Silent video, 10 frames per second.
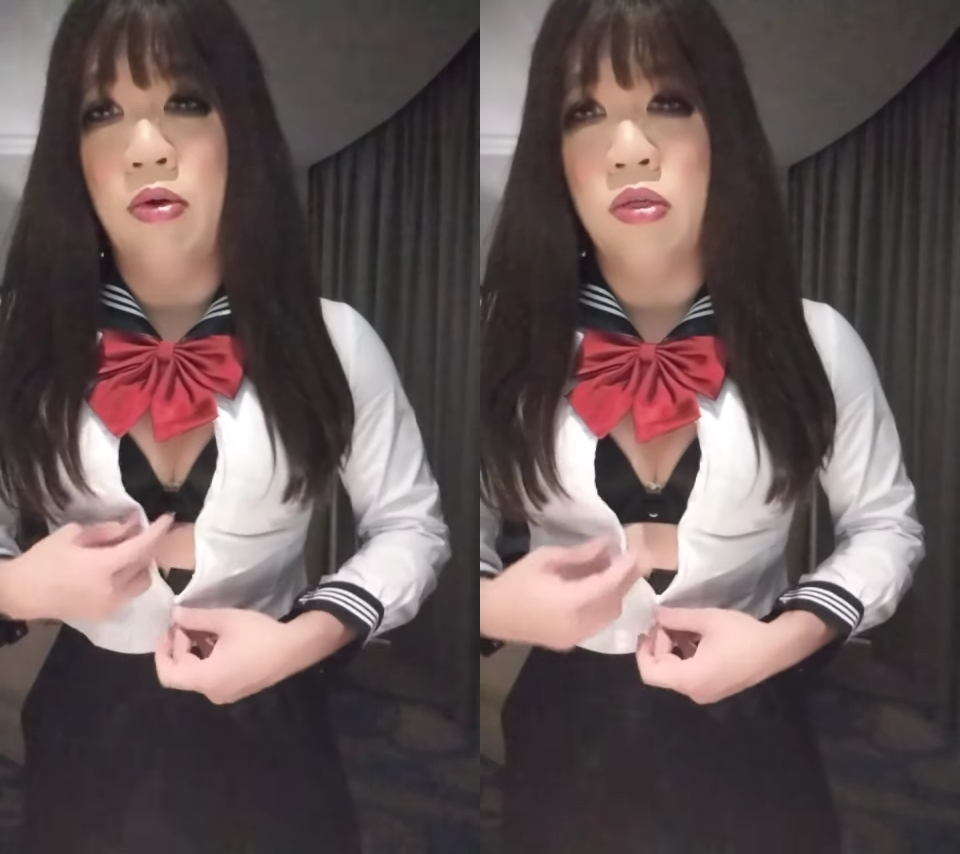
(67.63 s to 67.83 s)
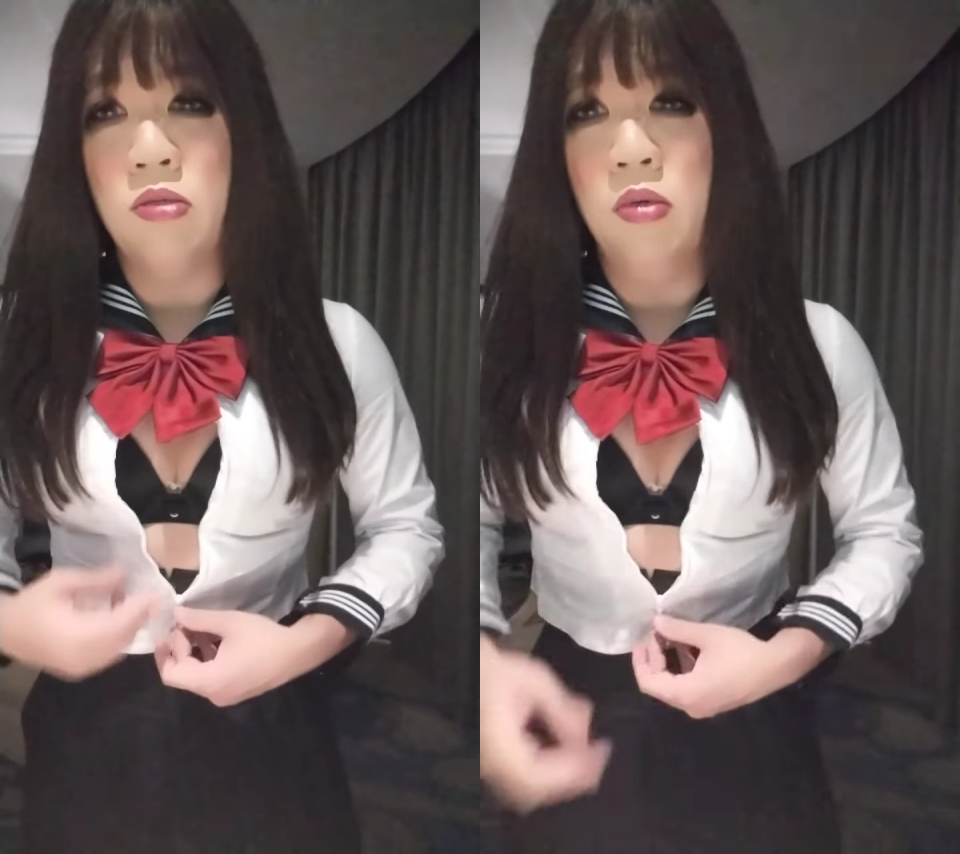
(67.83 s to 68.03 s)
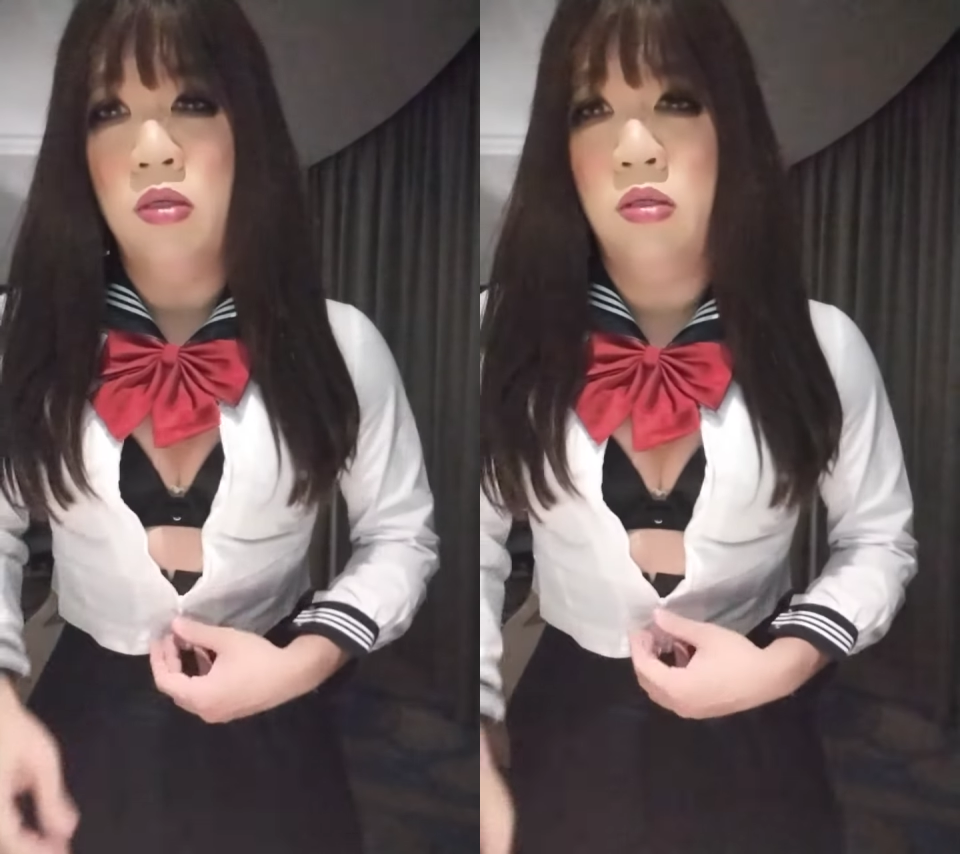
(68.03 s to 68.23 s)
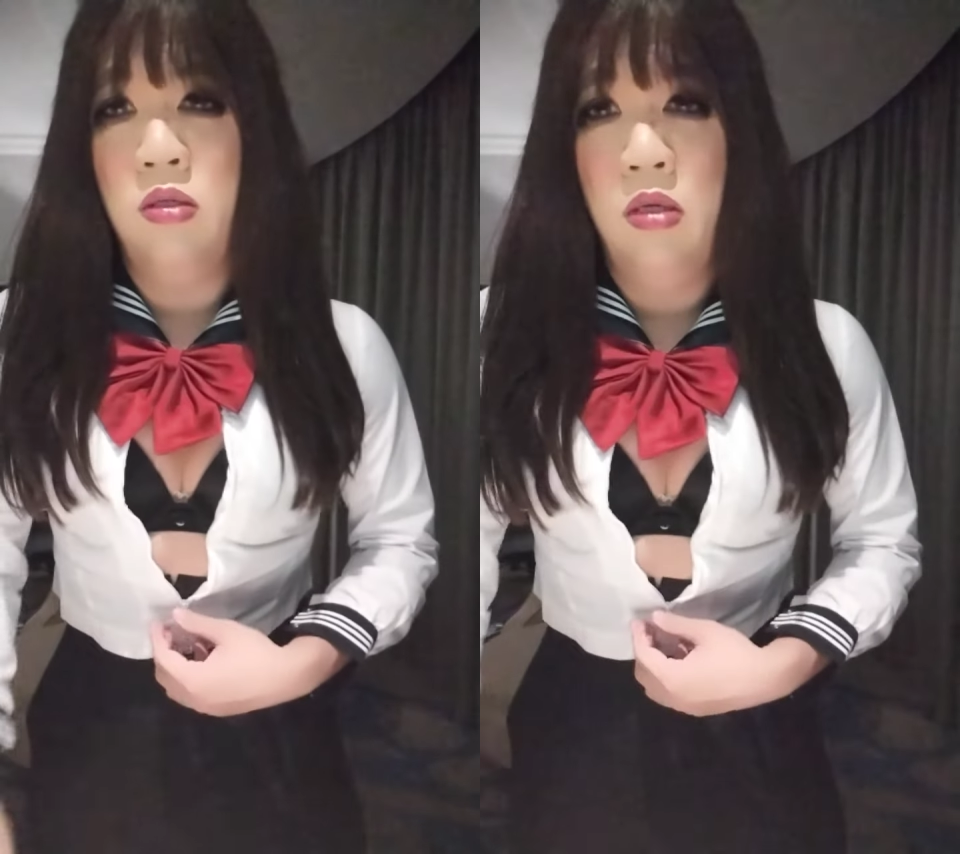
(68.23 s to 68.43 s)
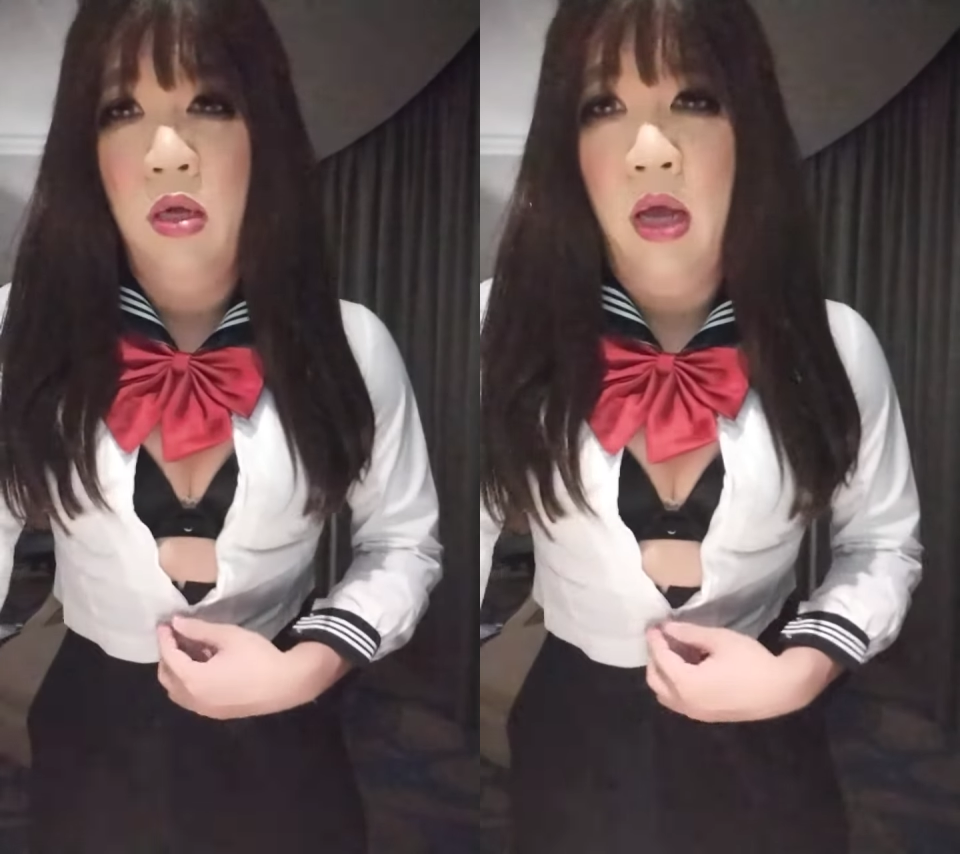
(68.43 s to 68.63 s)

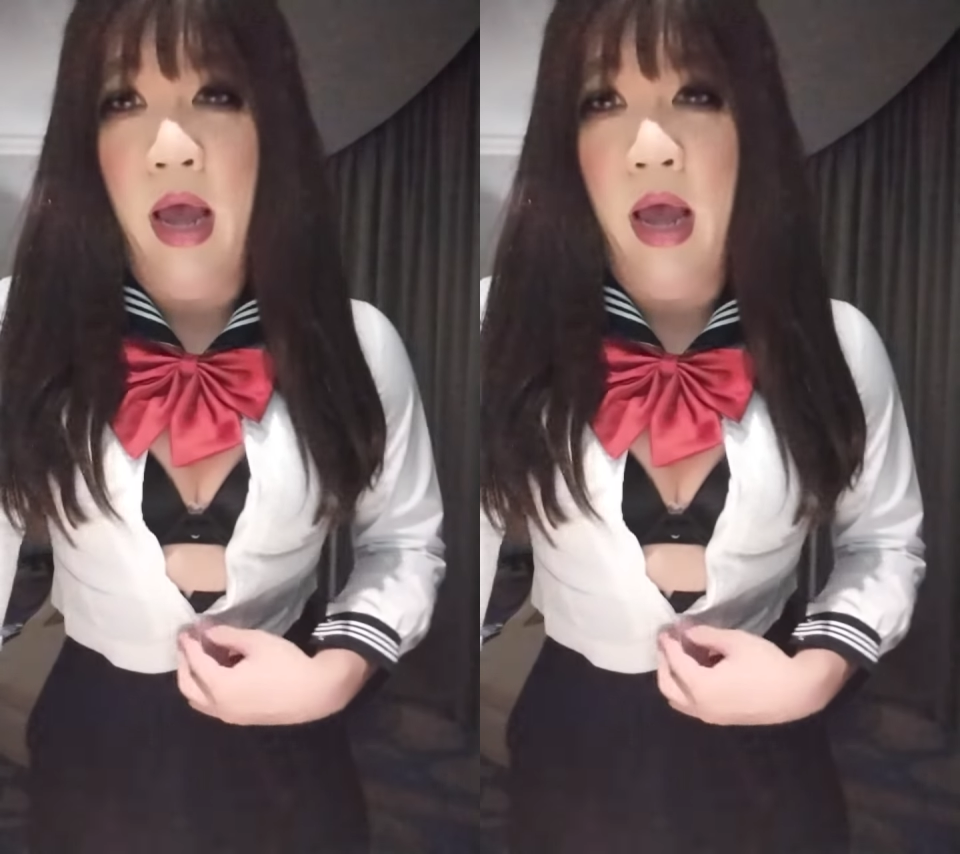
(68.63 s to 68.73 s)
Christmas